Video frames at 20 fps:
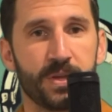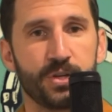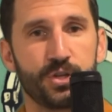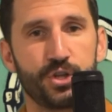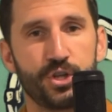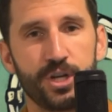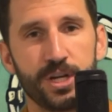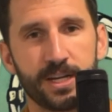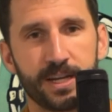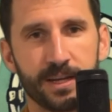
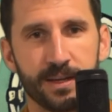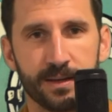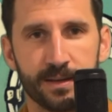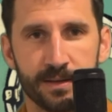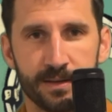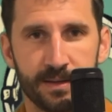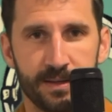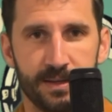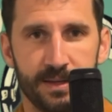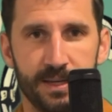chicken
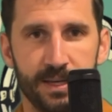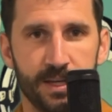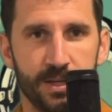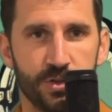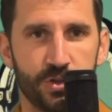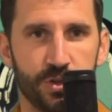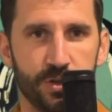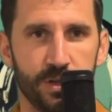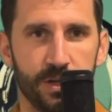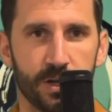
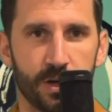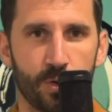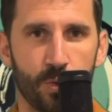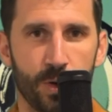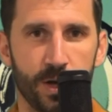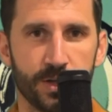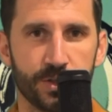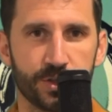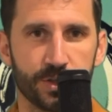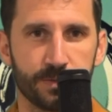into the
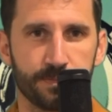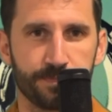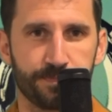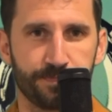equation.